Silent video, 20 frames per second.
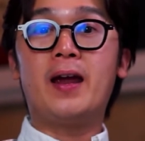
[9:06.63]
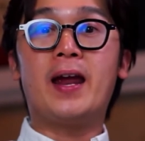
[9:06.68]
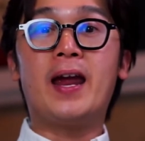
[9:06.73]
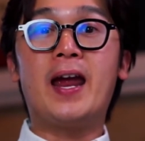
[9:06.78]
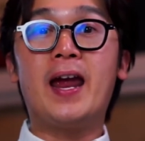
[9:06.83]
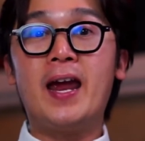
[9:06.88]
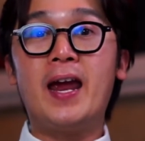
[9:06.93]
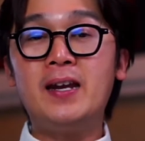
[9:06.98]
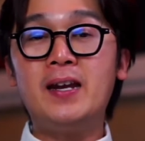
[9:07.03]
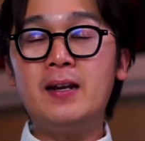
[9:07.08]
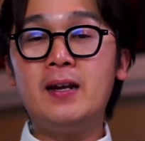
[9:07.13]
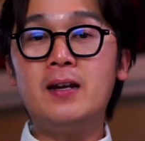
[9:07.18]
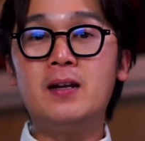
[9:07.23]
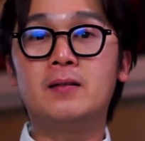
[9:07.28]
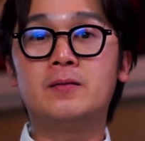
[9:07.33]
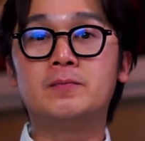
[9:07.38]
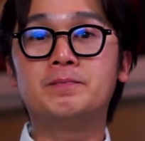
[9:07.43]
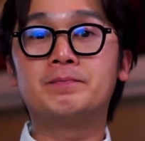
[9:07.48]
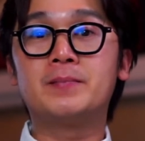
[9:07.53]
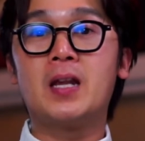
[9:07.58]
and
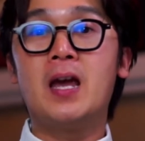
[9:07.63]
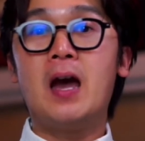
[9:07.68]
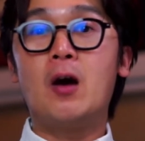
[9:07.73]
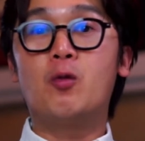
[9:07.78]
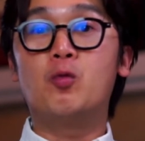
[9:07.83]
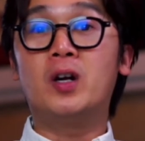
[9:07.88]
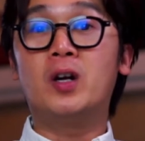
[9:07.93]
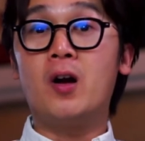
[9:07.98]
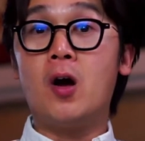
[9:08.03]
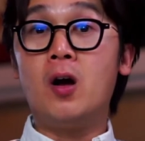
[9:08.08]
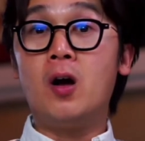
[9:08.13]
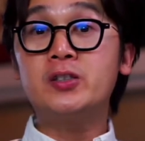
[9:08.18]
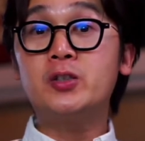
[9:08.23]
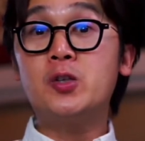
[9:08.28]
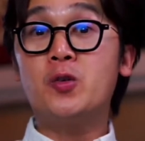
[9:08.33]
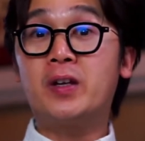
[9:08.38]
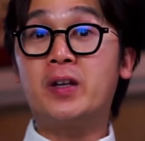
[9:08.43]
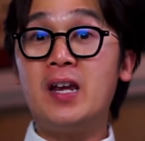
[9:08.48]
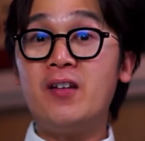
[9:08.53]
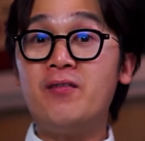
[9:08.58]
we're
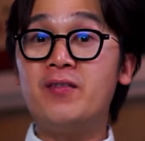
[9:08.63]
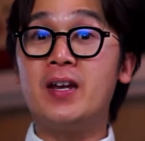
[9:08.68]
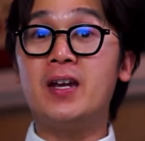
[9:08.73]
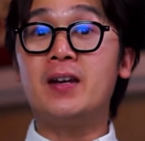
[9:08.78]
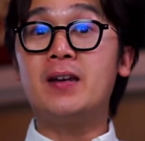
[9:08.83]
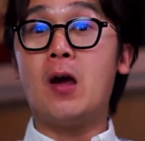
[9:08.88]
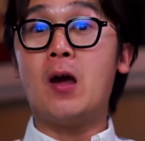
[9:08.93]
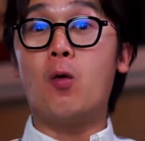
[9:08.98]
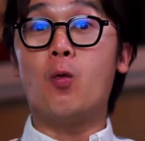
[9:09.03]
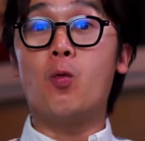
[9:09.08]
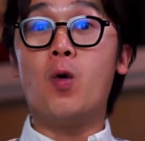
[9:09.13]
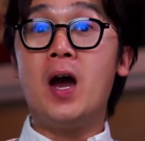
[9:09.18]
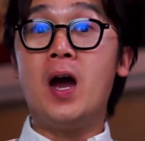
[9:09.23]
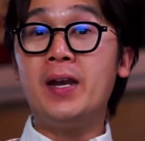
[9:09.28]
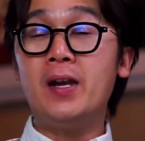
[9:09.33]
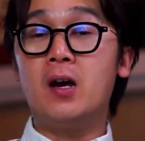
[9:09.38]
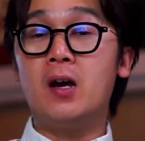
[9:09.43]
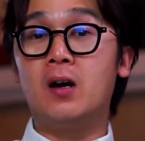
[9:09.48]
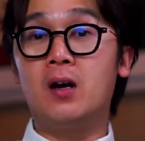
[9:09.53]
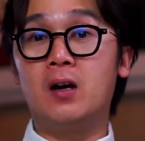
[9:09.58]
also given
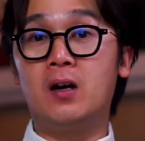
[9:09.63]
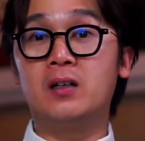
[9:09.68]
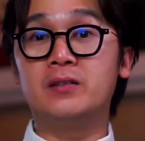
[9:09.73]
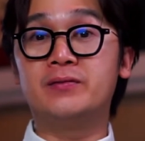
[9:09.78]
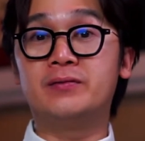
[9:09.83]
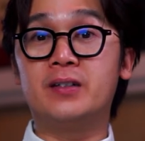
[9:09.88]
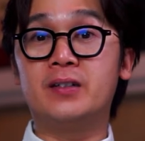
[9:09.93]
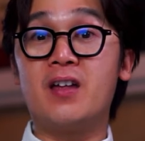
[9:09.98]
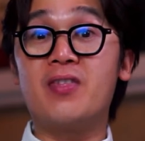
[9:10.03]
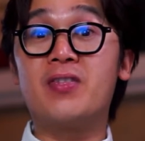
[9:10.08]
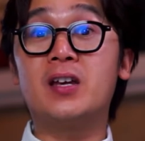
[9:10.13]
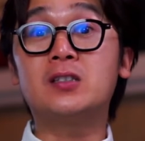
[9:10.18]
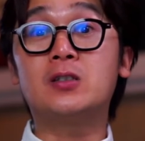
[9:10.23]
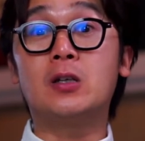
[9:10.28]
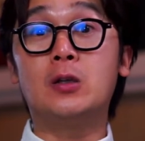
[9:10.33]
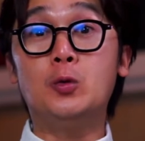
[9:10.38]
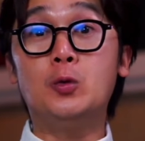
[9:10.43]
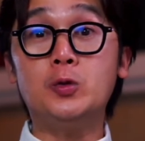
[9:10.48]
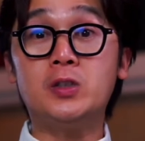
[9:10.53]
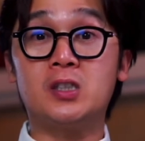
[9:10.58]
one of the
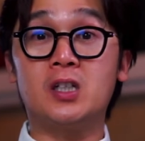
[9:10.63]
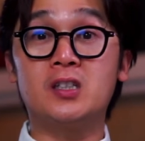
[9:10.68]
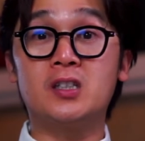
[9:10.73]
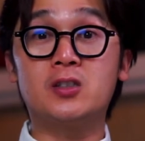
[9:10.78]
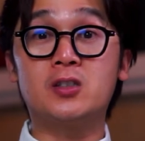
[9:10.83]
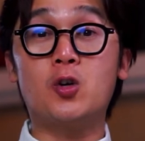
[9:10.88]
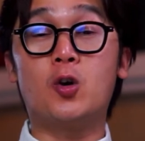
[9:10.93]
solutions,